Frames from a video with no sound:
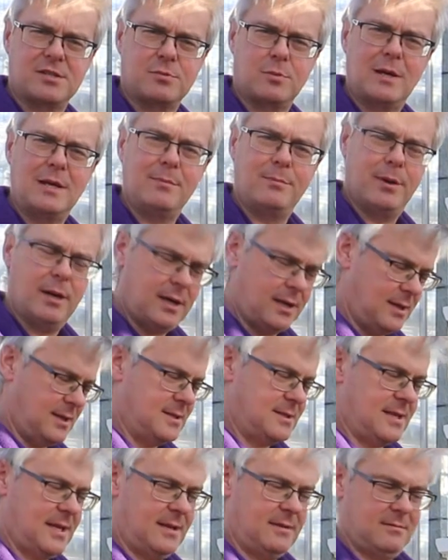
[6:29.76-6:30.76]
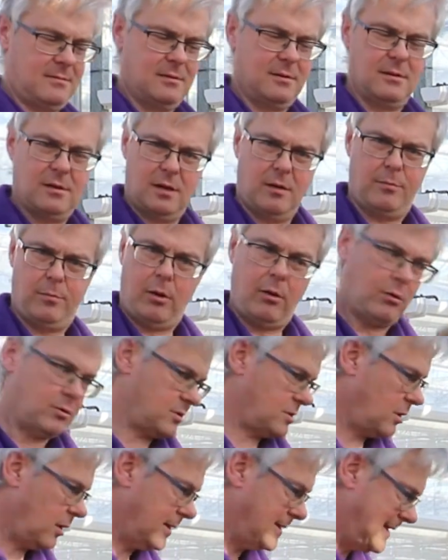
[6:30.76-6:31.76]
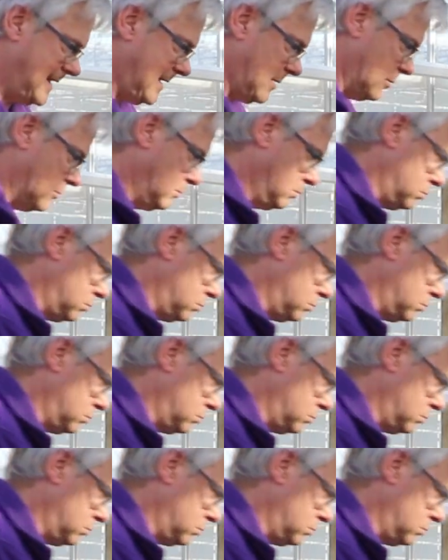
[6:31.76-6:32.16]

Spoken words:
sweet peas, then a pot's ideal.